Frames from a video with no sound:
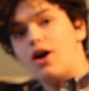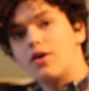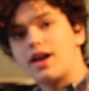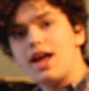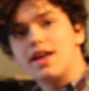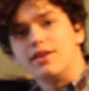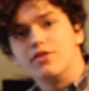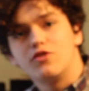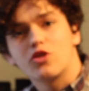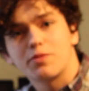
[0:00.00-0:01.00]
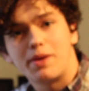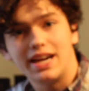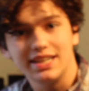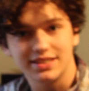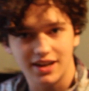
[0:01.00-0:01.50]
Okay, fourth
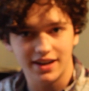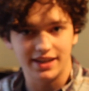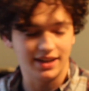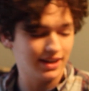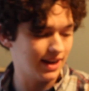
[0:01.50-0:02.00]
painting done.